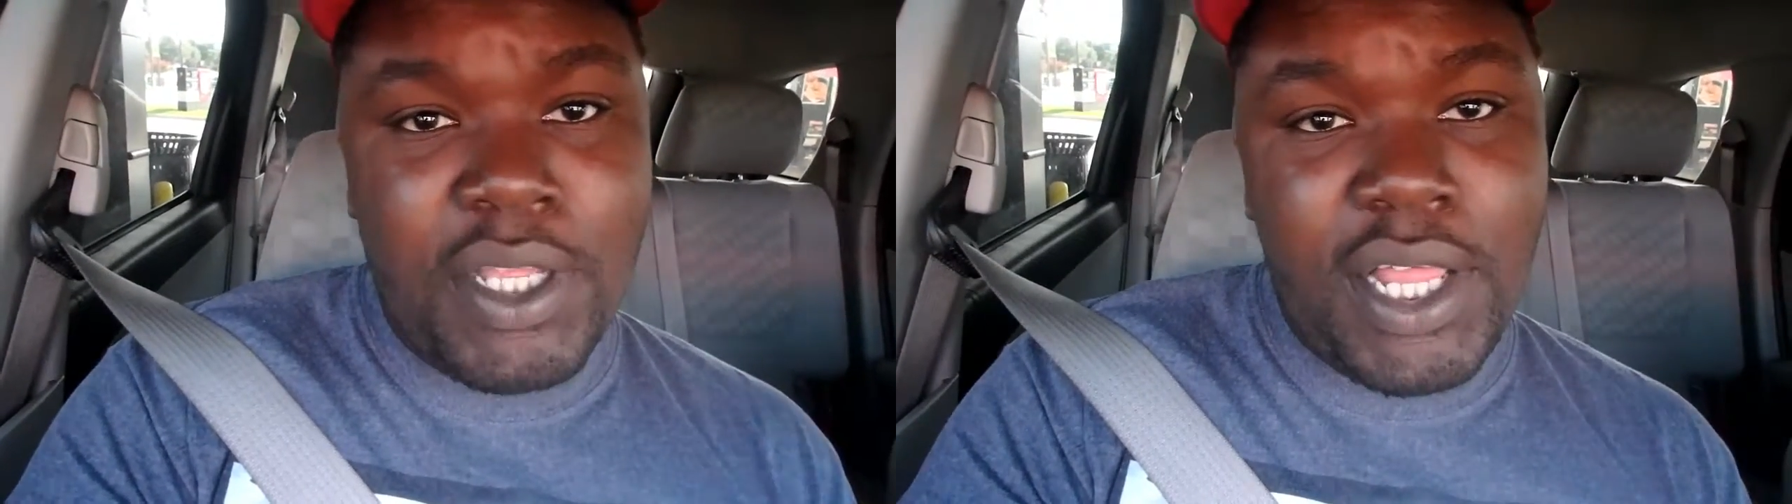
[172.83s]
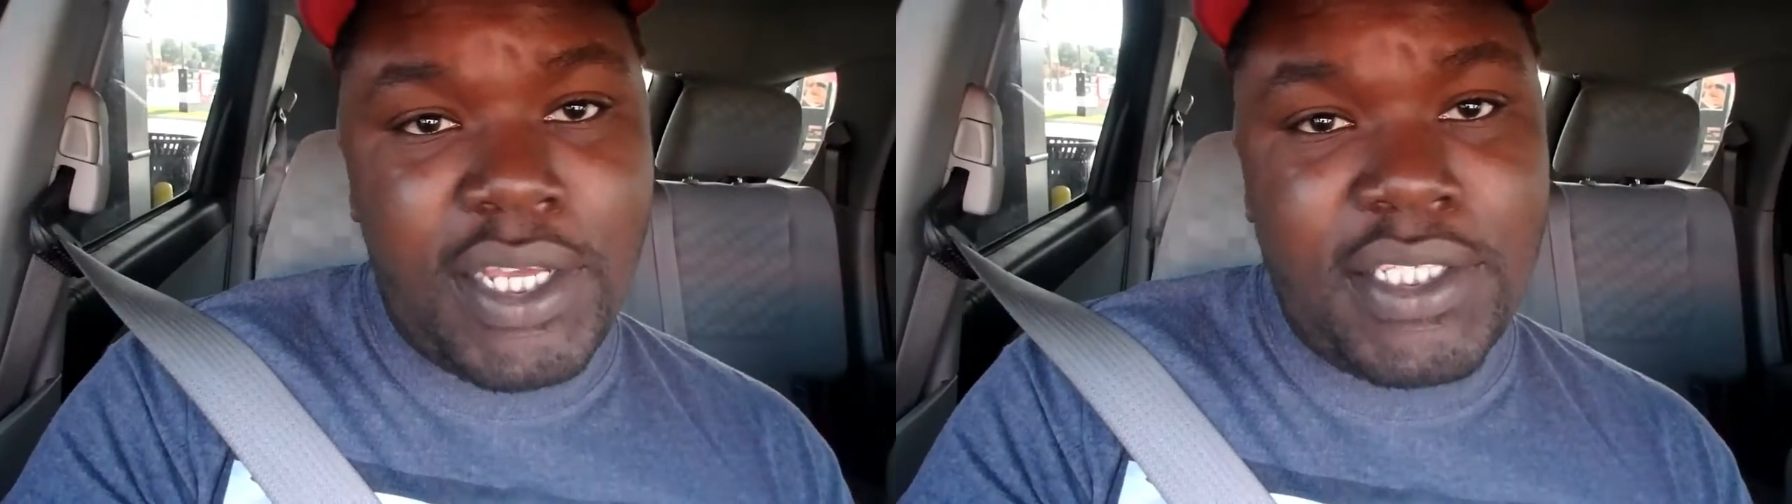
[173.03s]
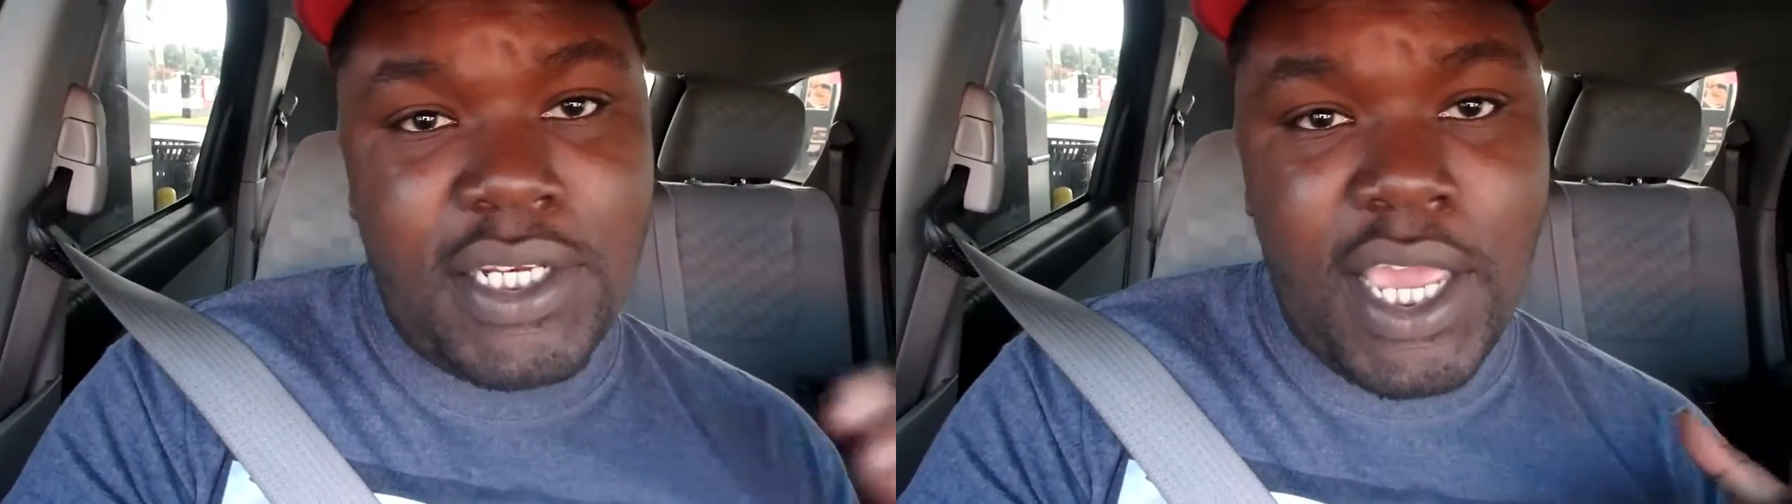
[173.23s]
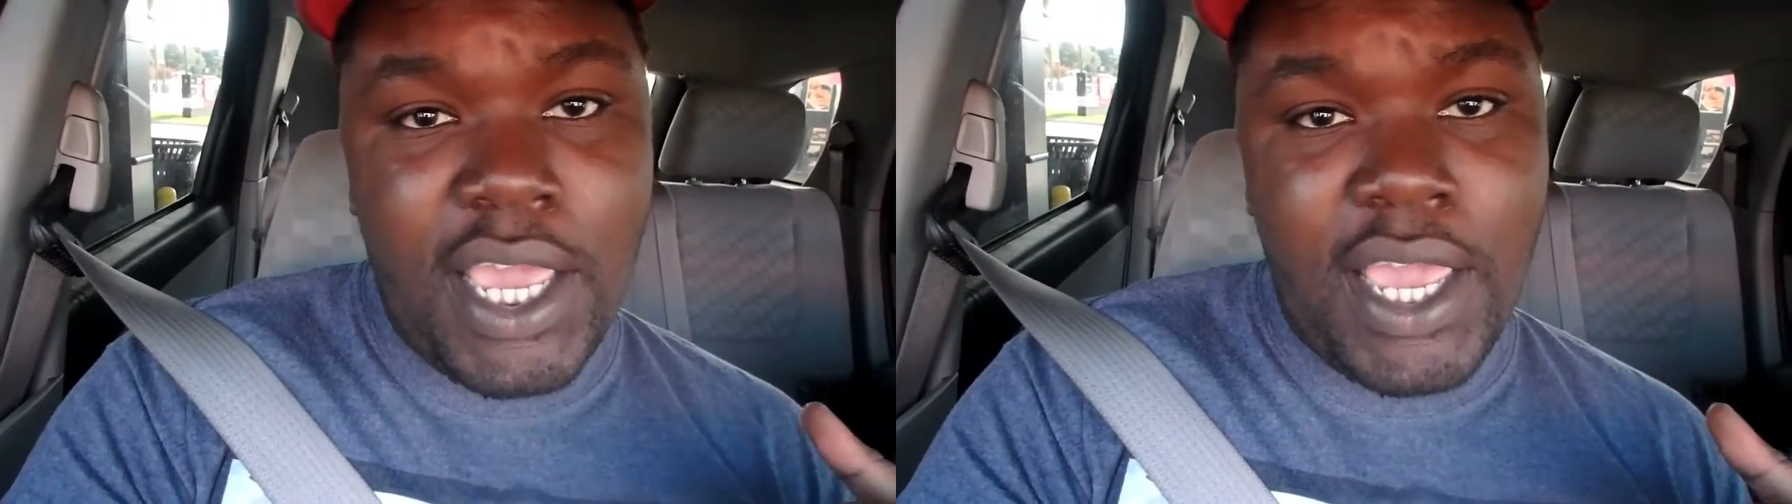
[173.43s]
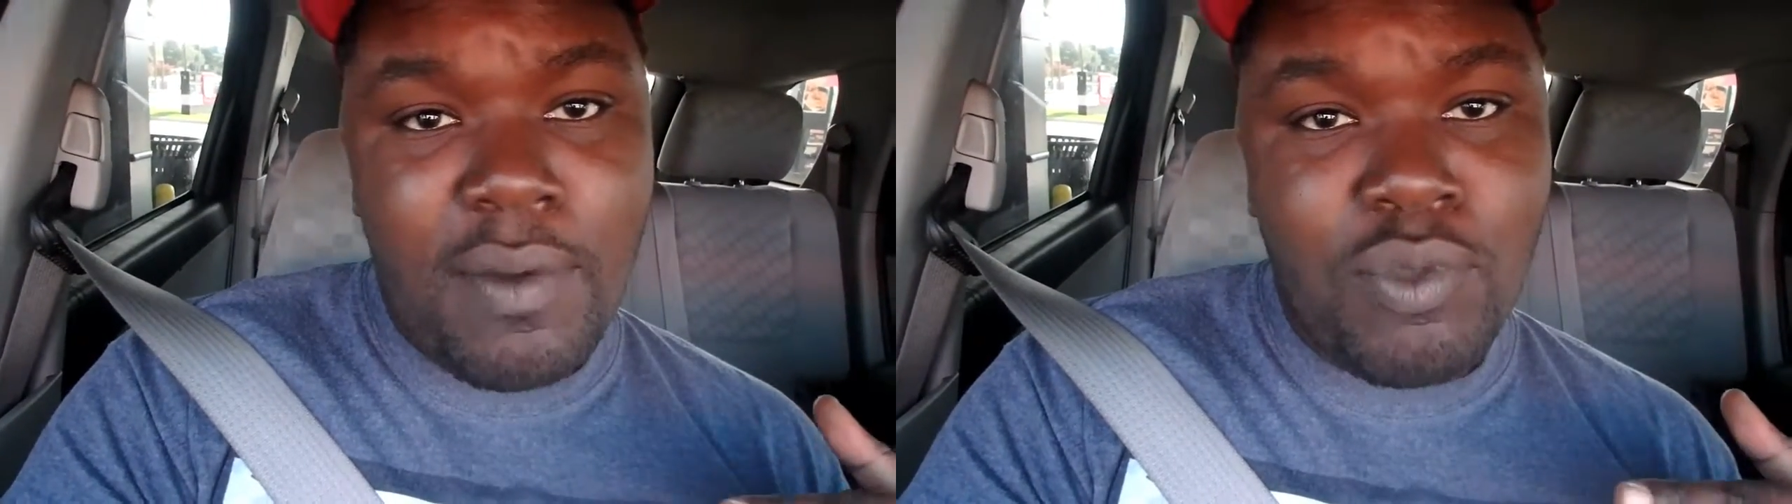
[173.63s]
but like
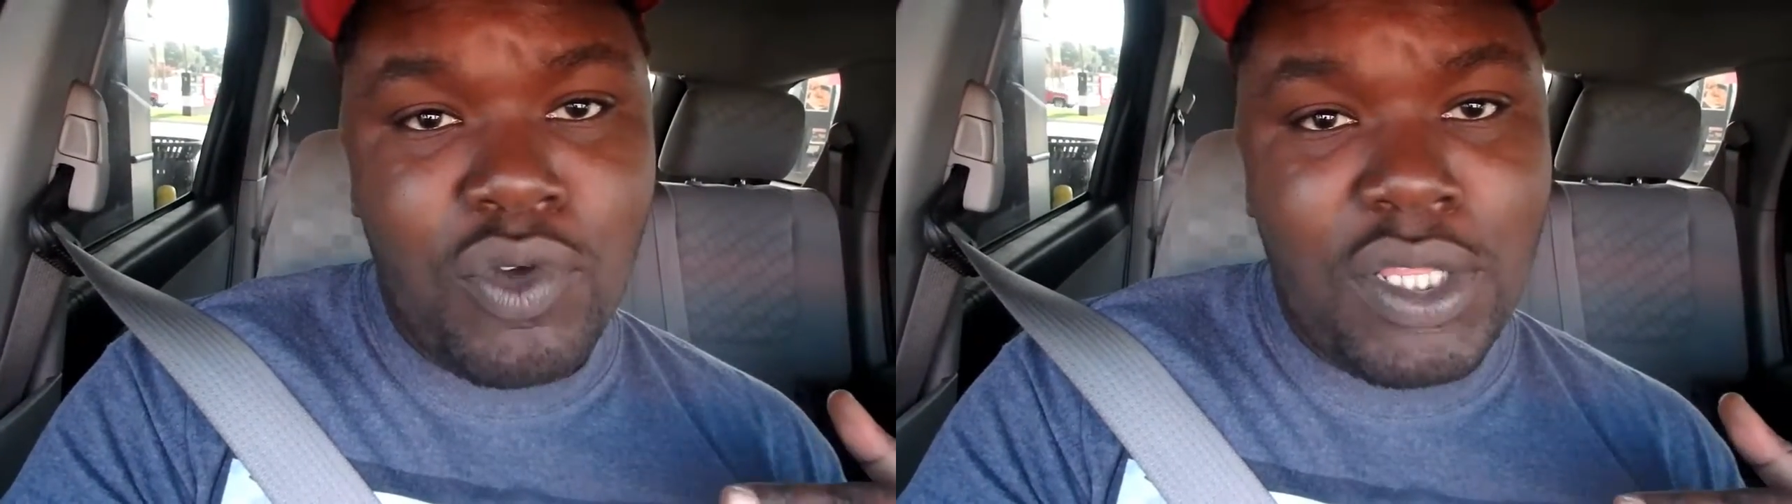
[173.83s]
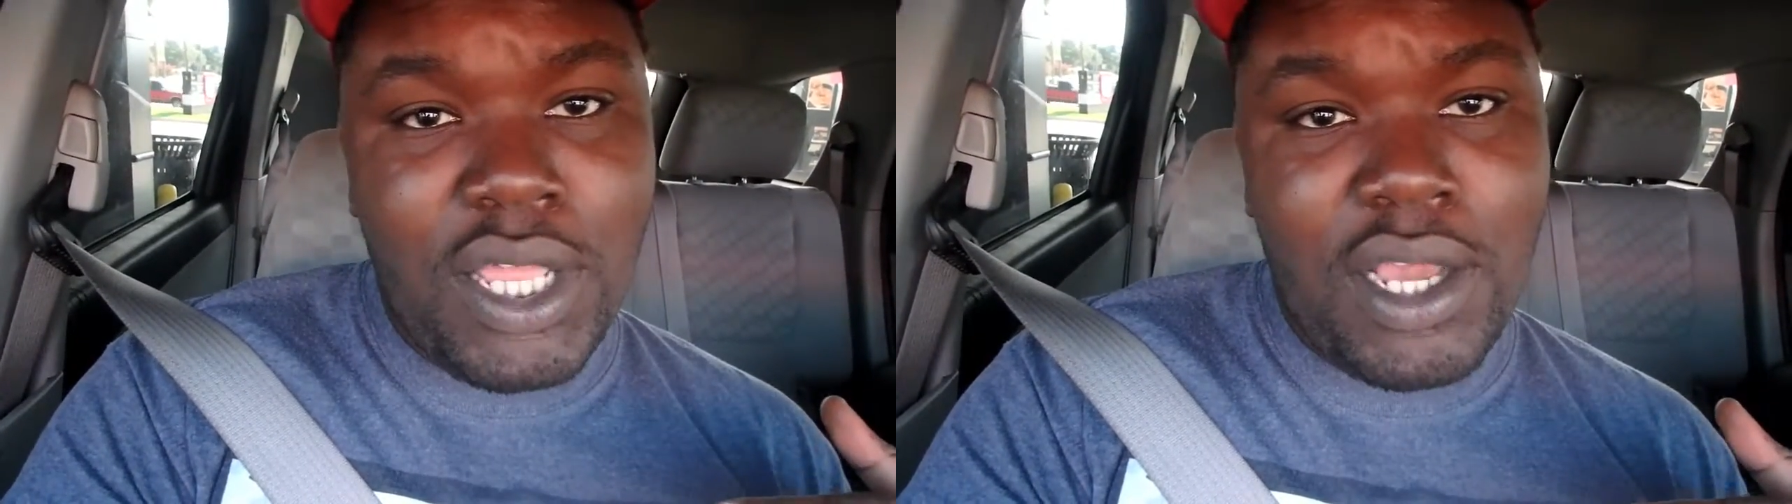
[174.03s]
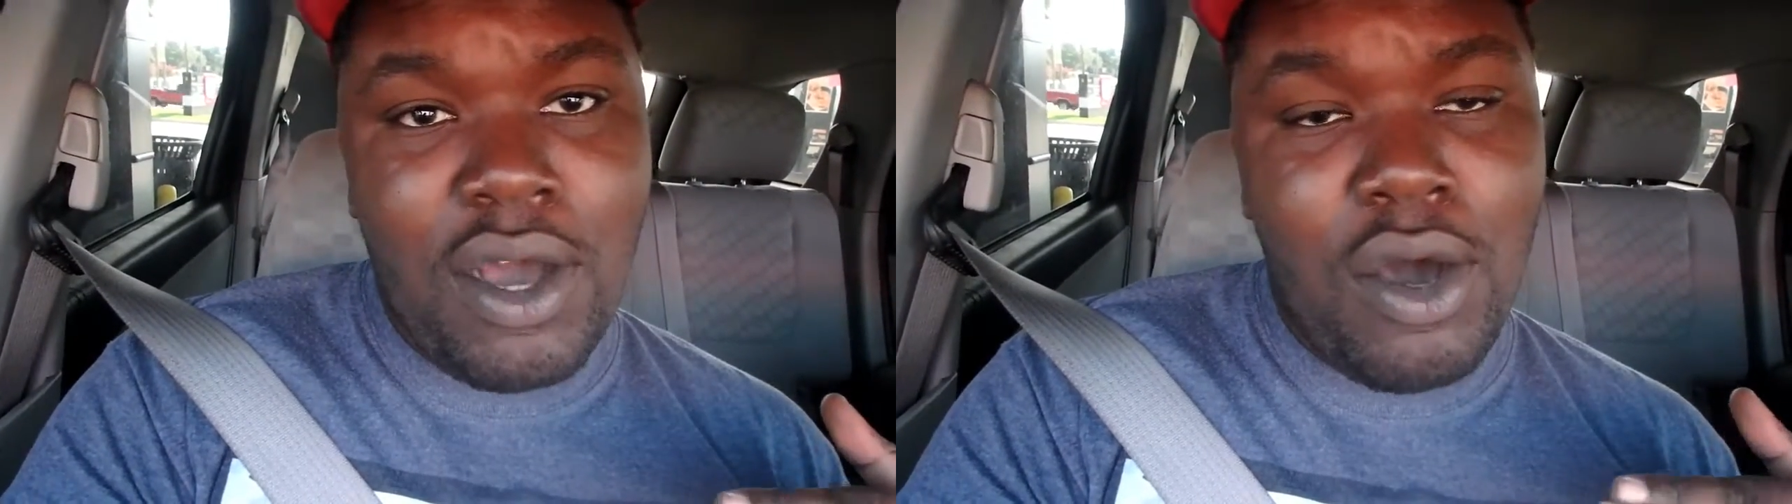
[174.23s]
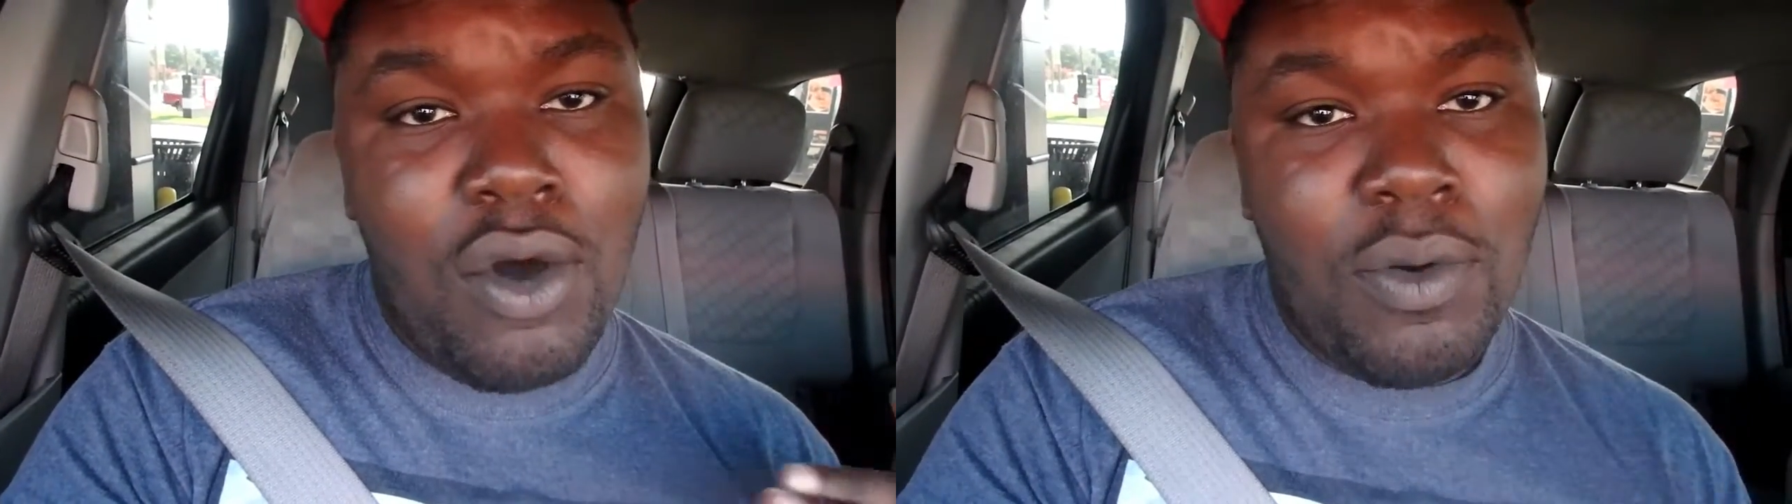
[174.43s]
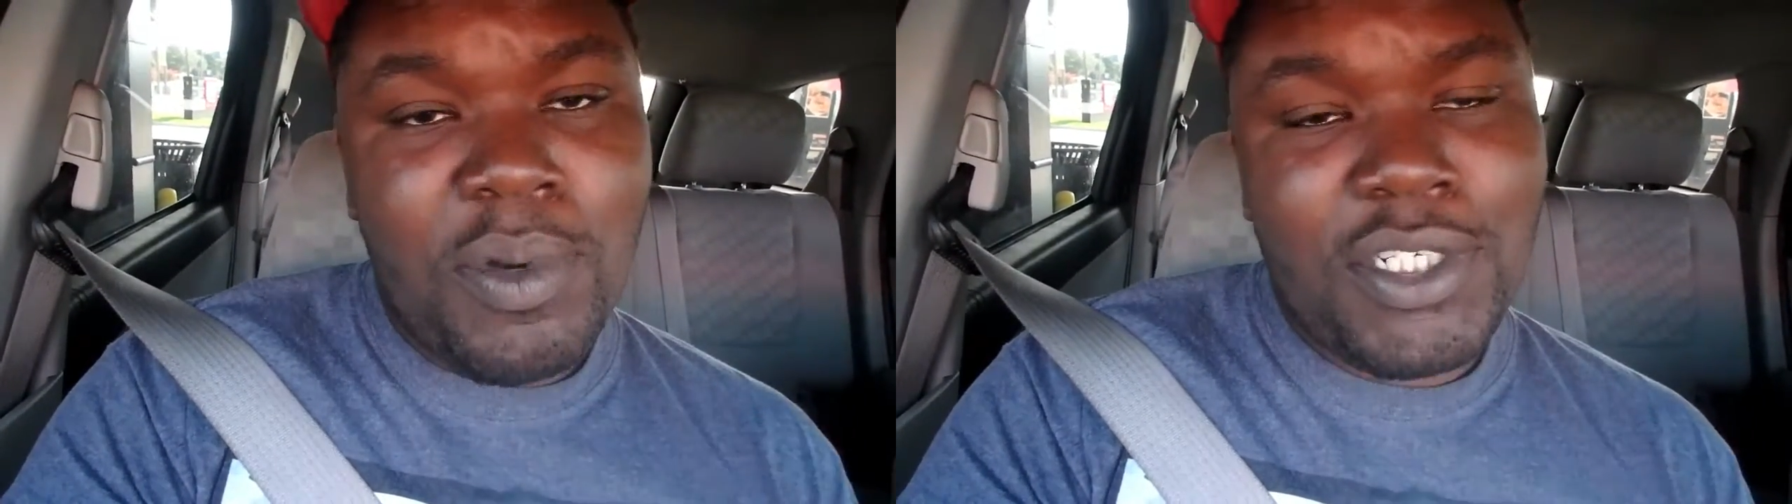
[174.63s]
today I'm doing like a
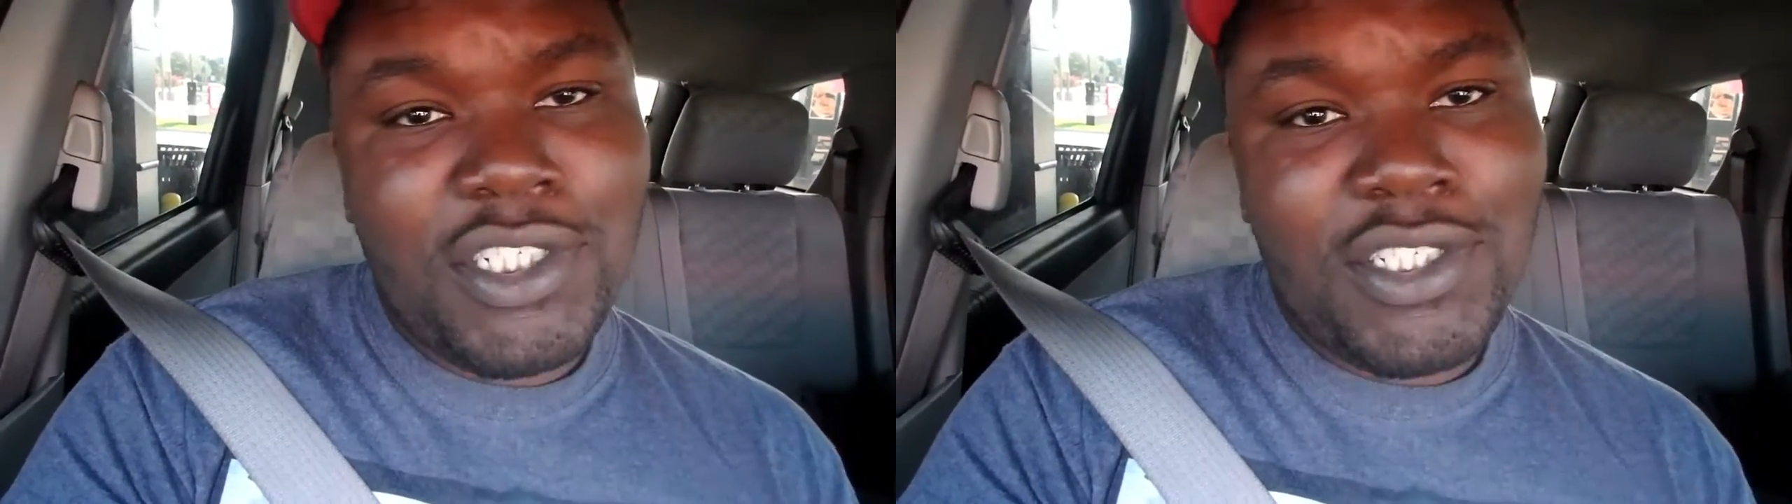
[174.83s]
whole bunch